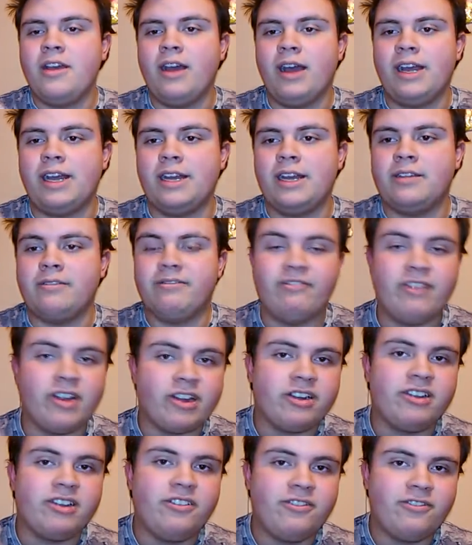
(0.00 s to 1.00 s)
And
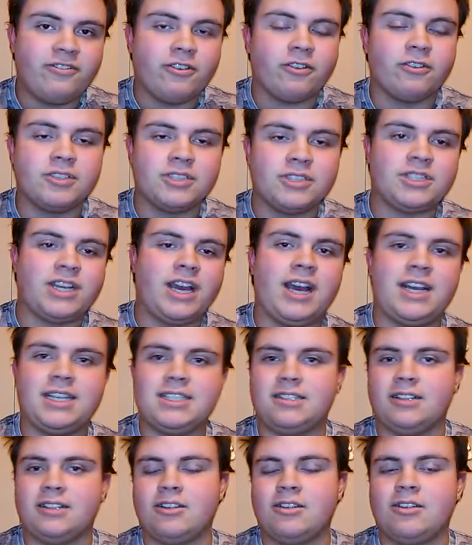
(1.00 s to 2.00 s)
very first
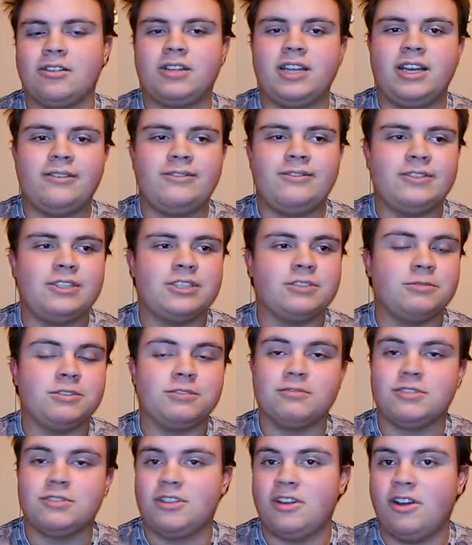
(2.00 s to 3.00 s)
cast I caught that fish,
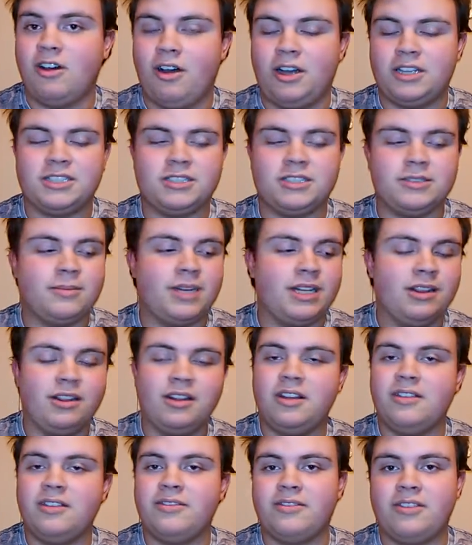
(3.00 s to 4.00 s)
which was awesome. I
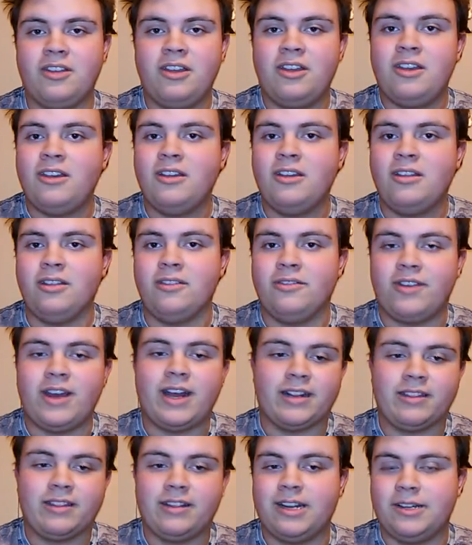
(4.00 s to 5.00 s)
loved the
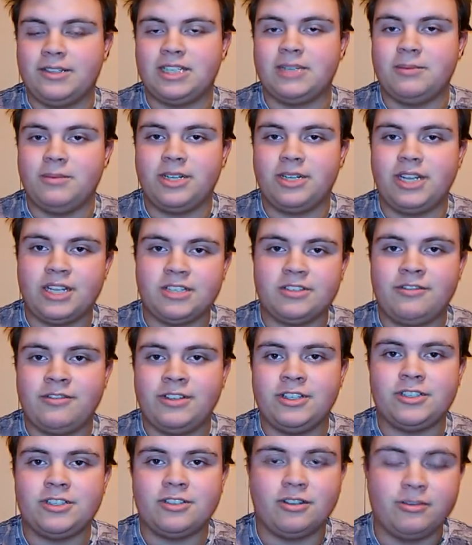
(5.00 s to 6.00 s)
fact that I was able to catch a
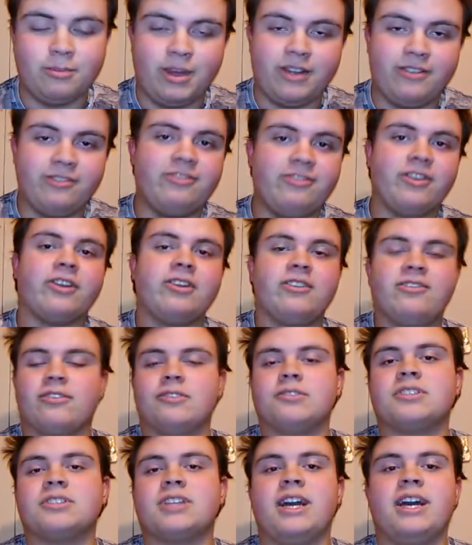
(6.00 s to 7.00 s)
fish on my very
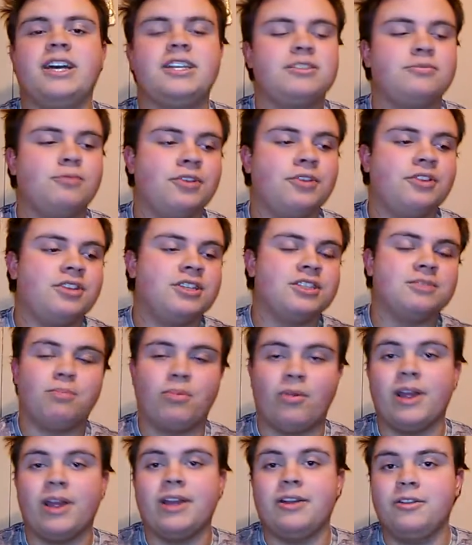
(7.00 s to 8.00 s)
first cast with this
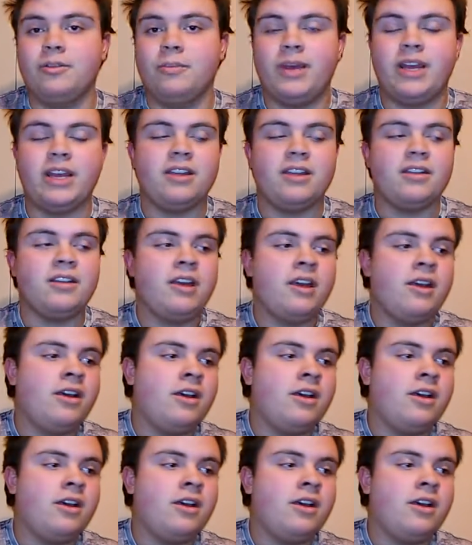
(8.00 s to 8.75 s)
brand new bait.